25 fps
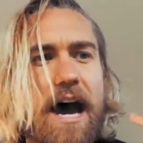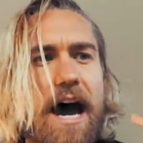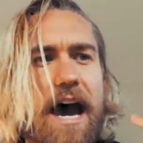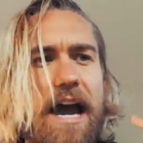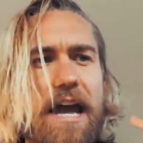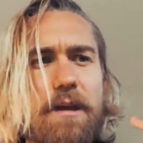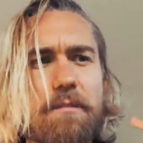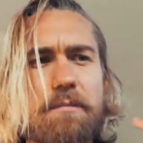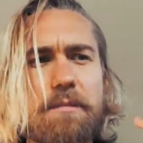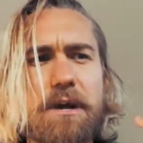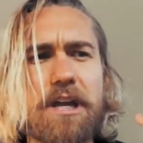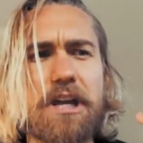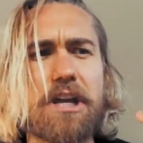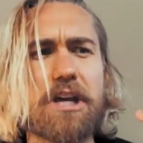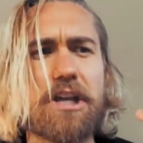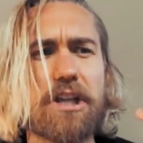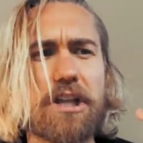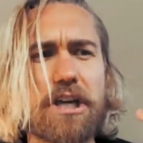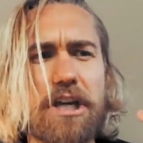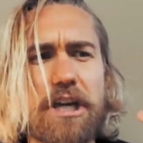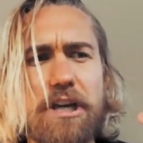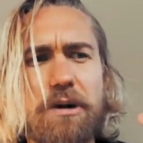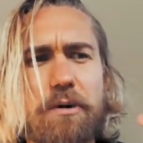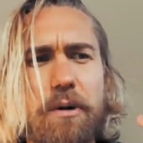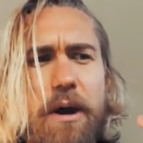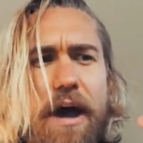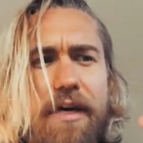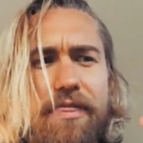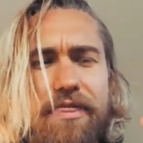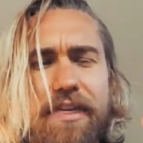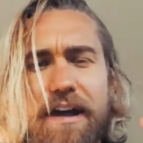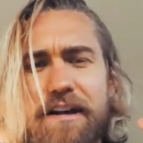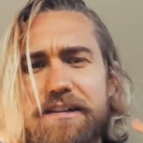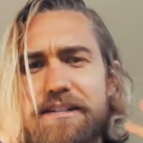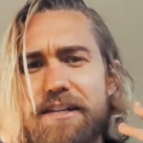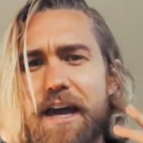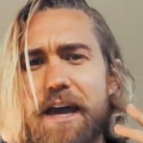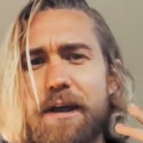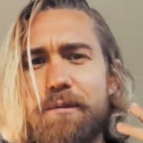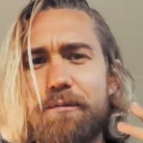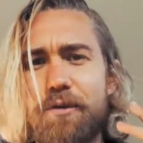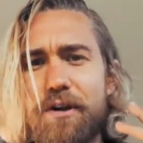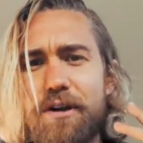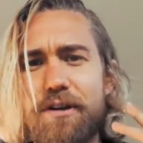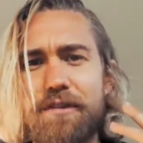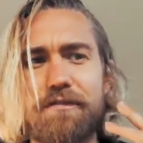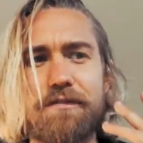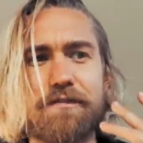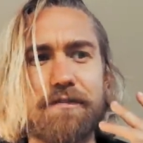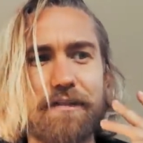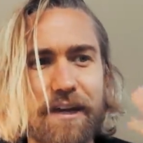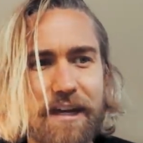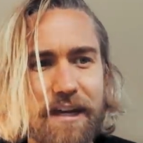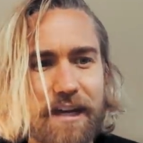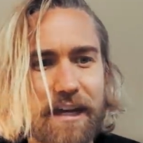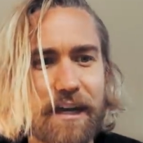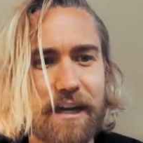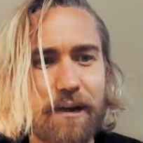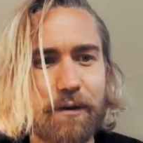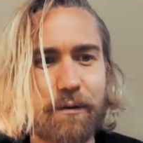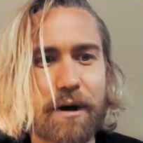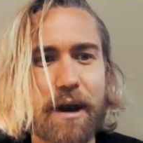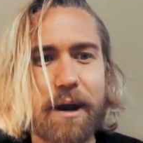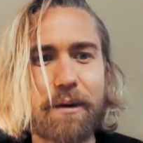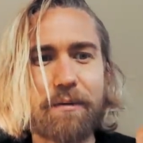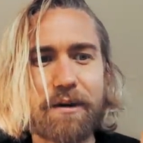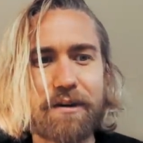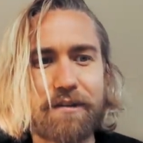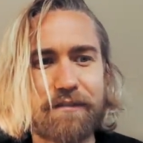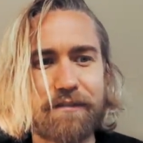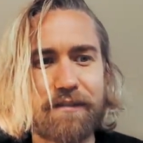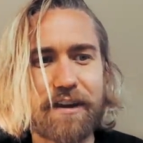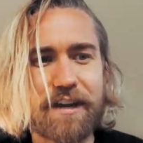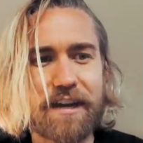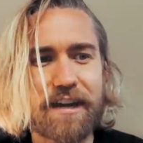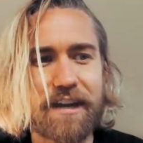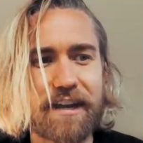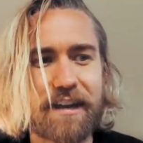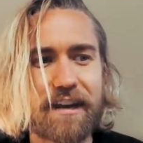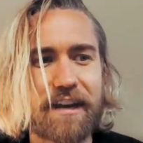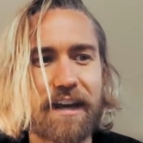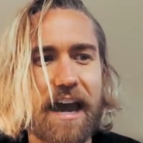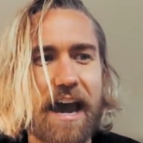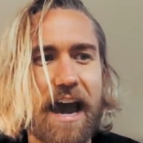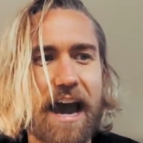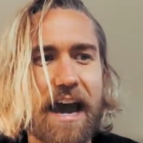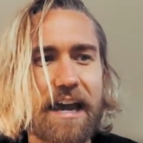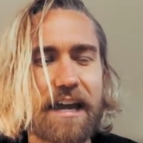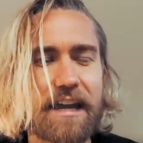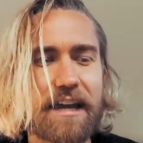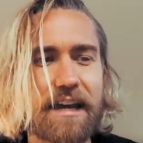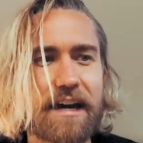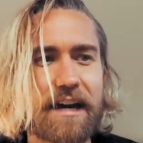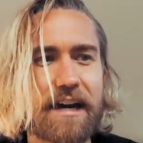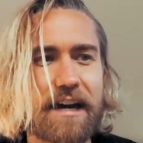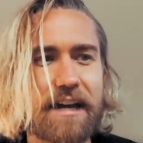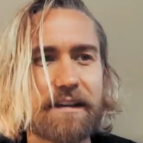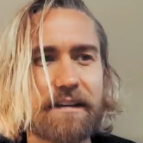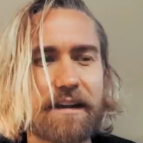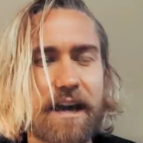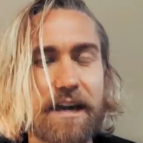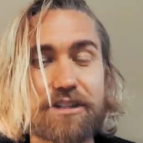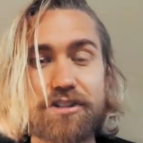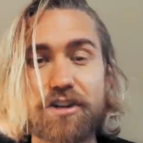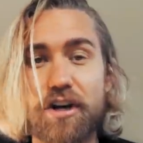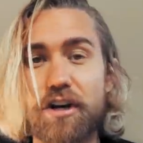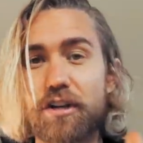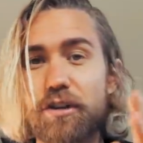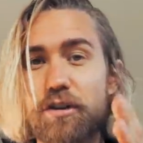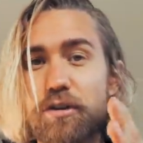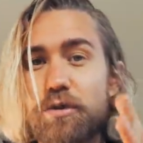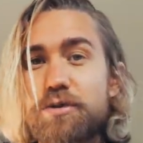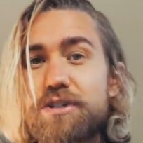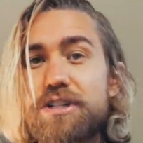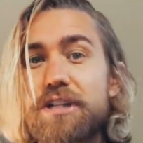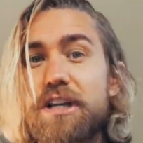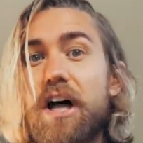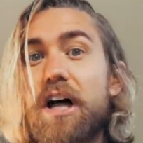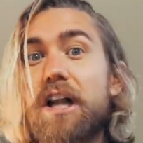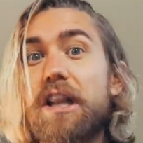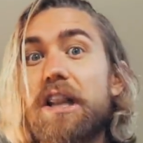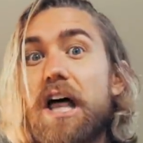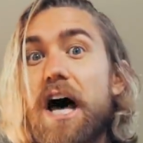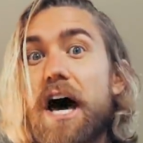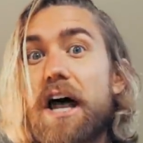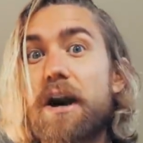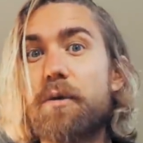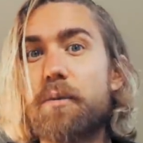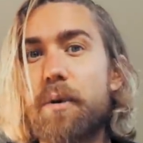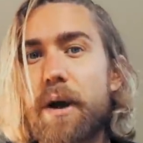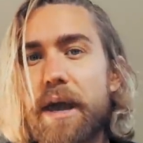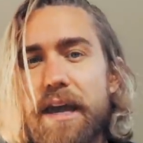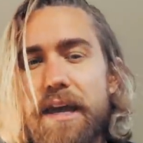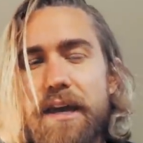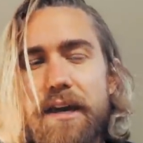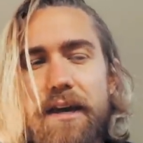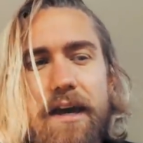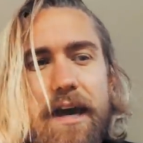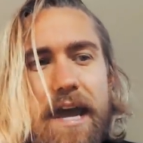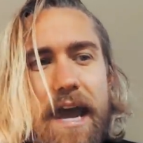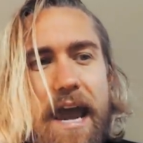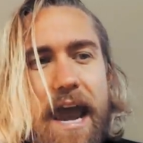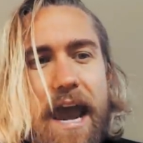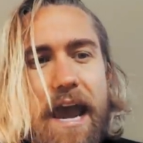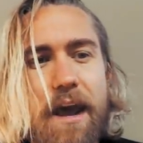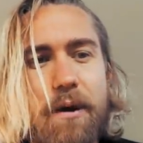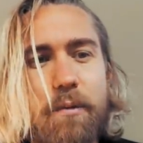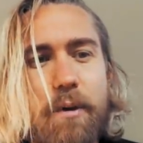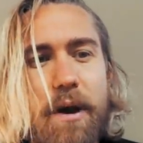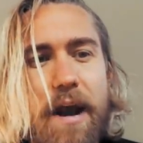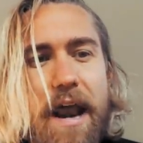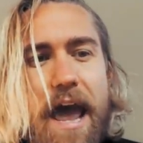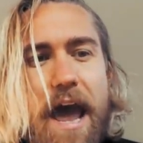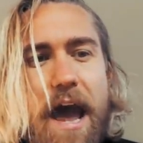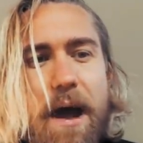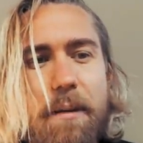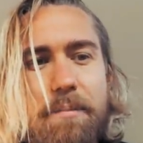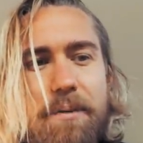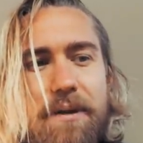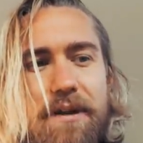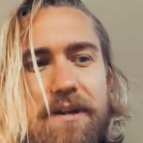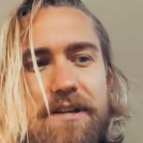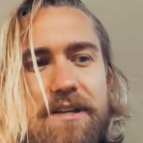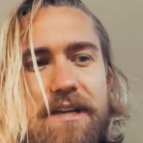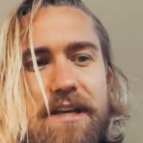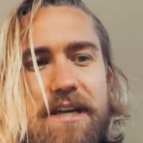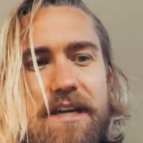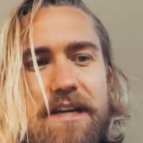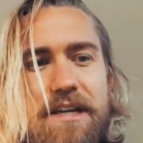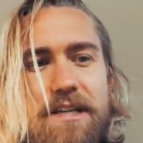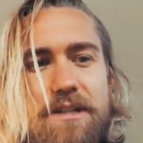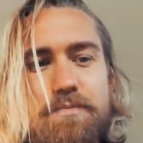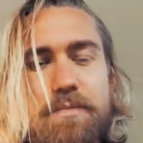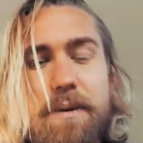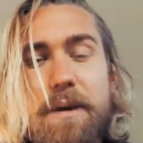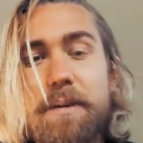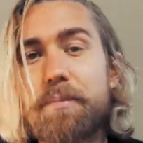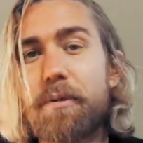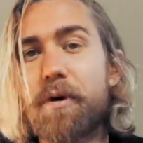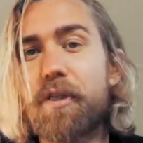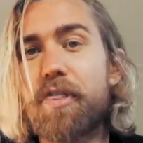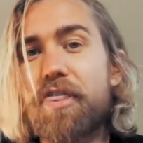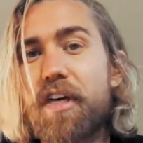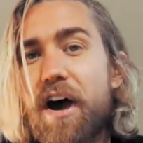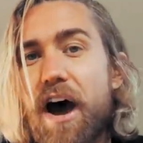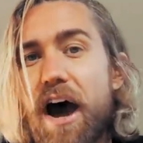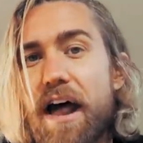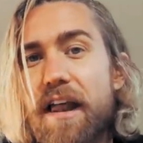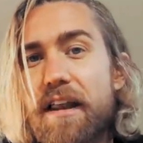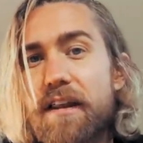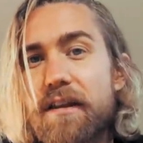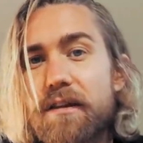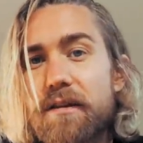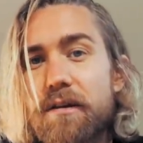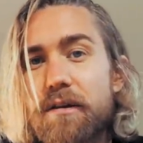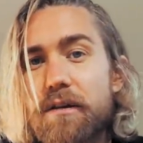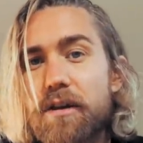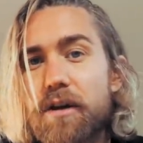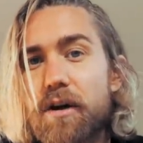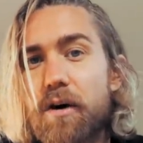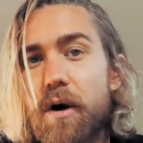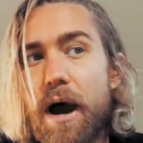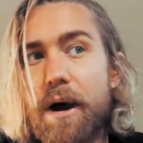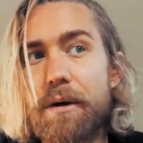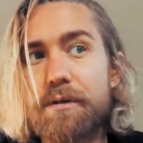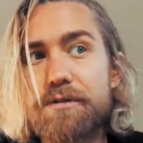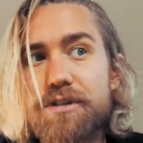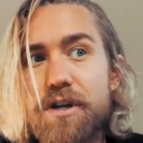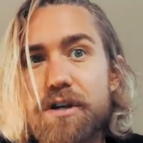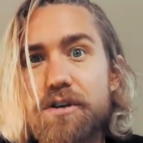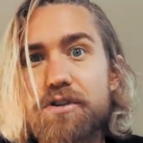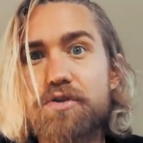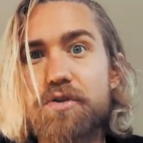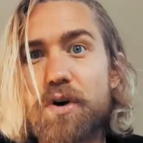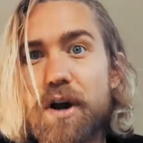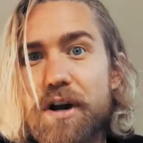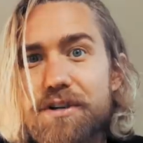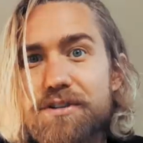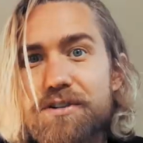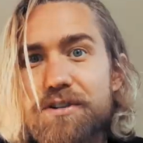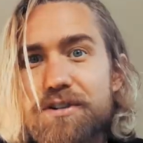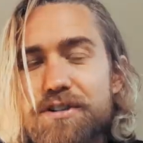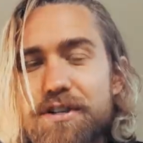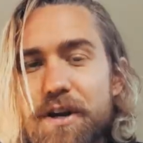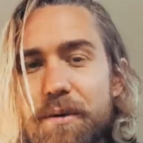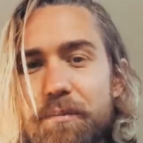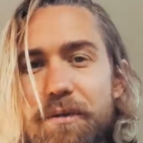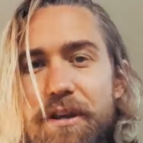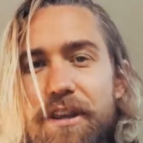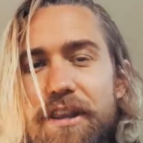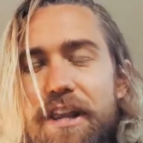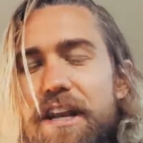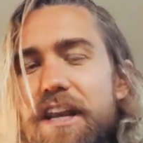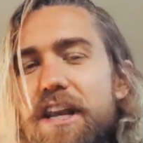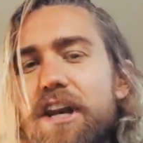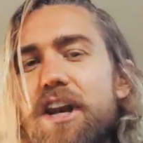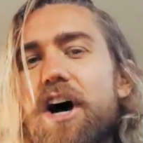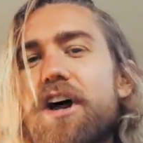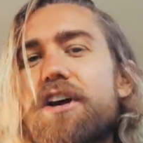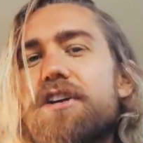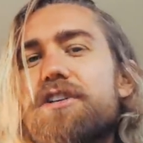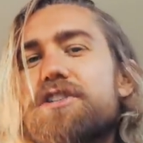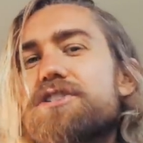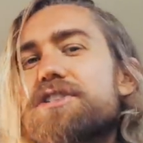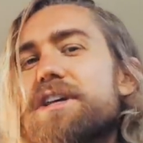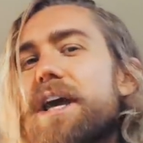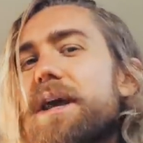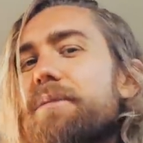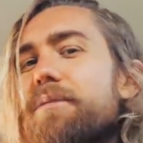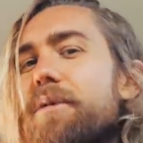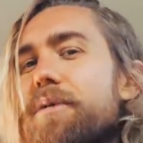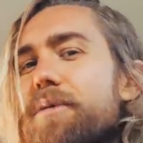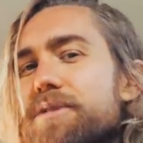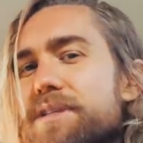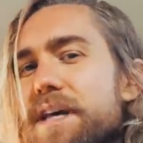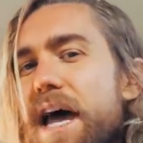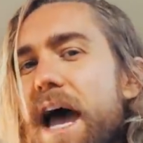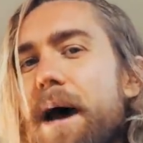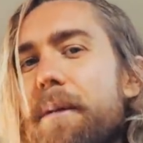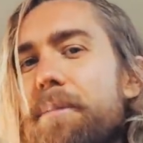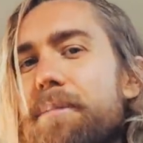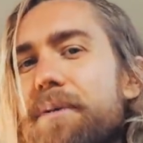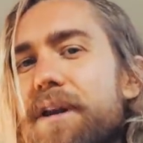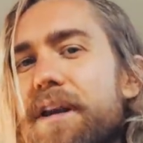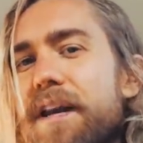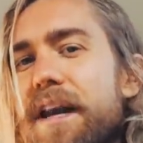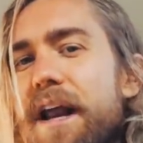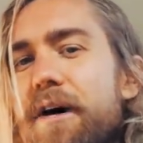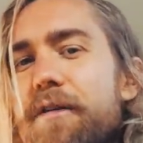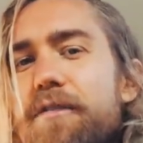I immediately, at that time, went vegan. And when I went vegan, I started losing a lot of weight. And what happened is people thought, you know, I was on drugs or something. They didn't understand what was happening.